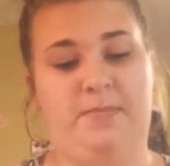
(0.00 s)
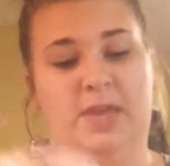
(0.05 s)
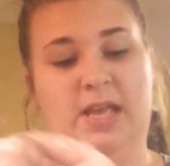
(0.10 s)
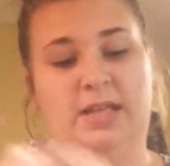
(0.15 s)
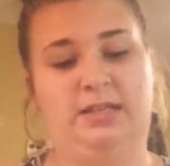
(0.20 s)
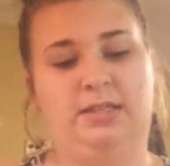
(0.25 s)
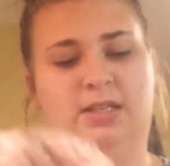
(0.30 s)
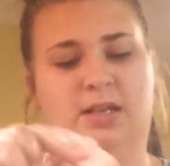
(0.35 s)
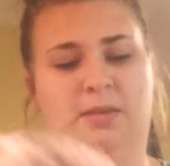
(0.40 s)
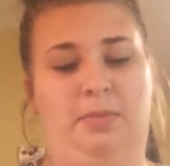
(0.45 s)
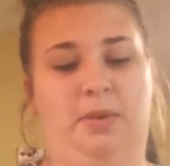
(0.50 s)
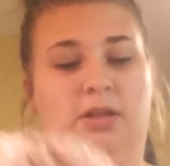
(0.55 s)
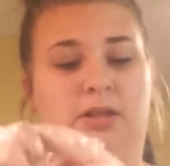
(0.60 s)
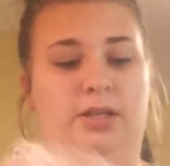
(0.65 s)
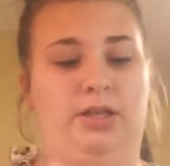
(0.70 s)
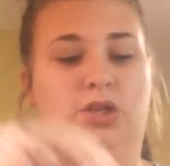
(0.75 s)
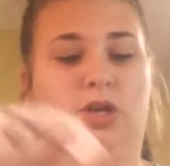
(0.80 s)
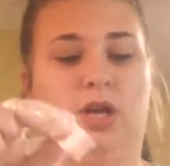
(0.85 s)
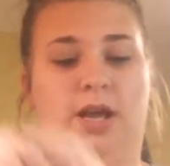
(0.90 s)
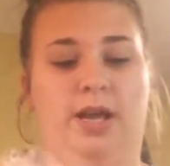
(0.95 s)
It's
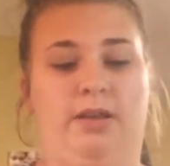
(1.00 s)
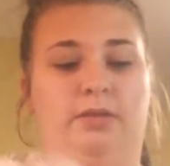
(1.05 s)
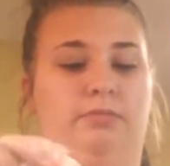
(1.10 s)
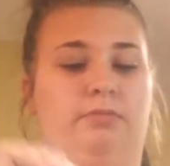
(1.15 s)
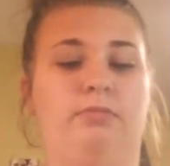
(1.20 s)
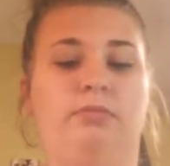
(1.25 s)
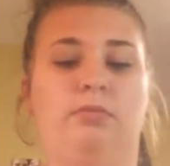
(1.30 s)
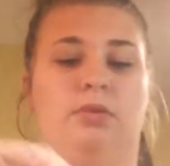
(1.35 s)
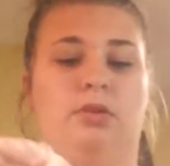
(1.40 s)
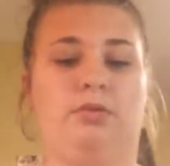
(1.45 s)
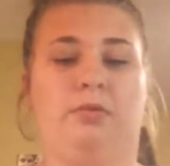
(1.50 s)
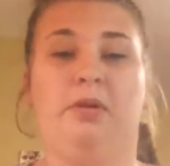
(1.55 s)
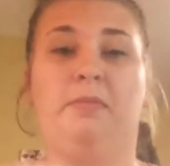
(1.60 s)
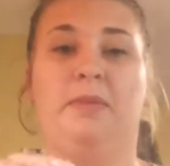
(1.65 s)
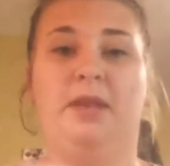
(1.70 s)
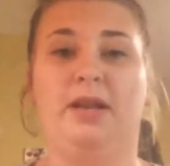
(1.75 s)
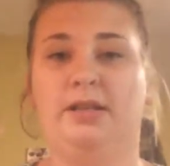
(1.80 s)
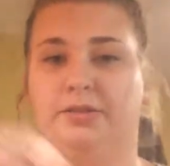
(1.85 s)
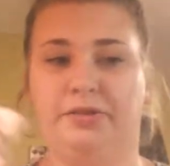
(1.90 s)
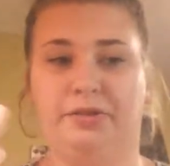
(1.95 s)
typically dry in 3
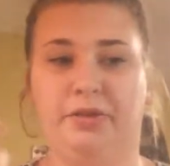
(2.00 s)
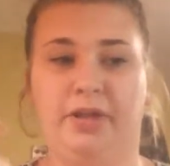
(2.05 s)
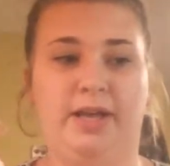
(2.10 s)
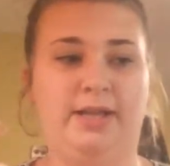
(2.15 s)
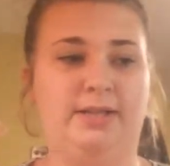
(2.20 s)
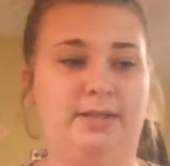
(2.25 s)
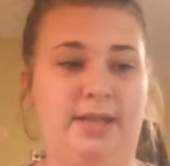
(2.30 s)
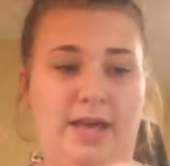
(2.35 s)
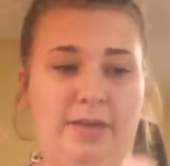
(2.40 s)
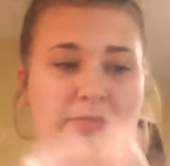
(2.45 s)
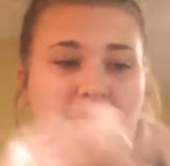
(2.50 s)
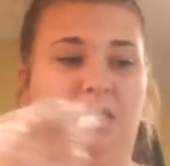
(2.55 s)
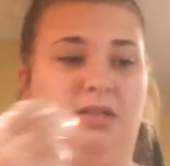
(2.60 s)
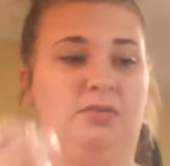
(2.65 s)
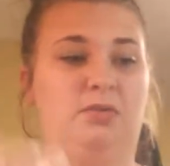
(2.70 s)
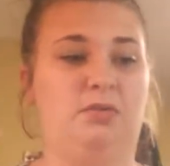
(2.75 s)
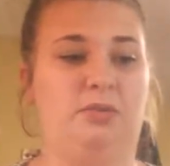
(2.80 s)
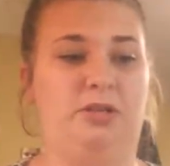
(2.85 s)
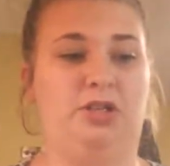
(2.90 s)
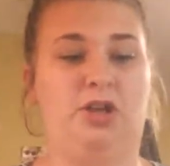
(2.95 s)
minutes or less. That
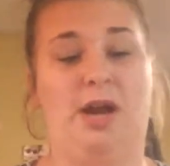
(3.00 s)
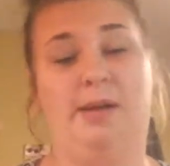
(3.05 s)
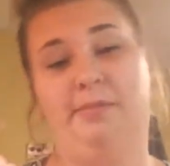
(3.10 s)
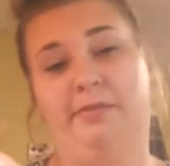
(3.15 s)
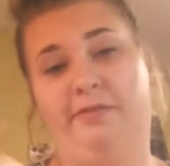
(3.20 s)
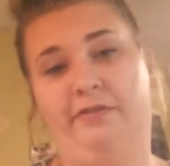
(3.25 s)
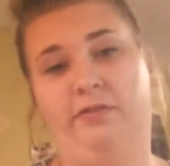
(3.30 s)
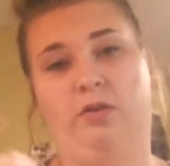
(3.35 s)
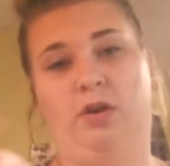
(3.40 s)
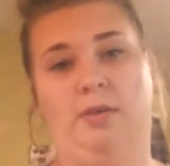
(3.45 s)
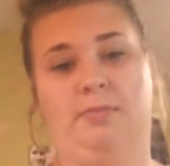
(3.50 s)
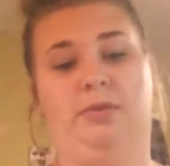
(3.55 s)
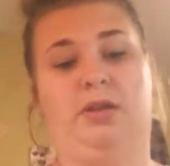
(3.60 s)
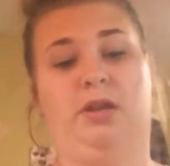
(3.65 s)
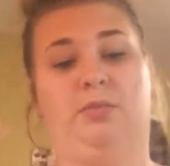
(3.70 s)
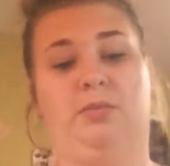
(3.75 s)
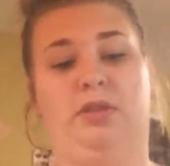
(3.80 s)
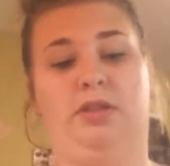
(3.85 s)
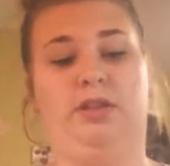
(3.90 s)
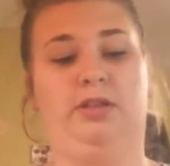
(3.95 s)
piece will be dry before I'm
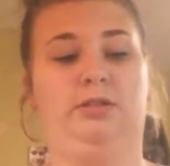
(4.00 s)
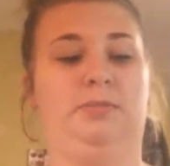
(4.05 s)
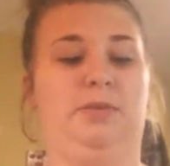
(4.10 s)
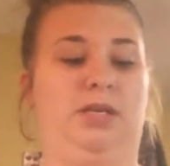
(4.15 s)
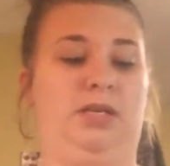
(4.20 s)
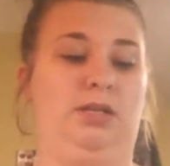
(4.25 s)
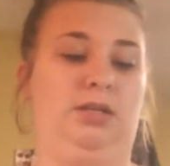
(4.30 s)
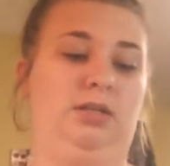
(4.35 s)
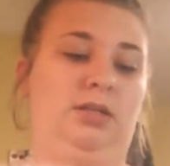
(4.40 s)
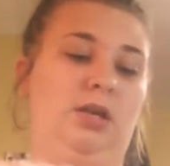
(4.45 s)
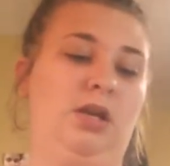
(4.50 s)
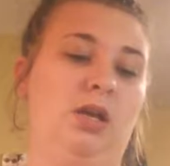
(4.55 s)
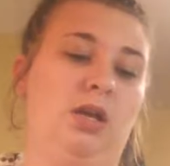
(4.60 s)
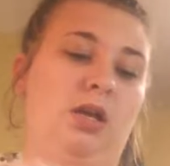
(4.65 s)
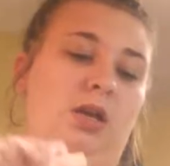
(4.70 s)
done with this piece.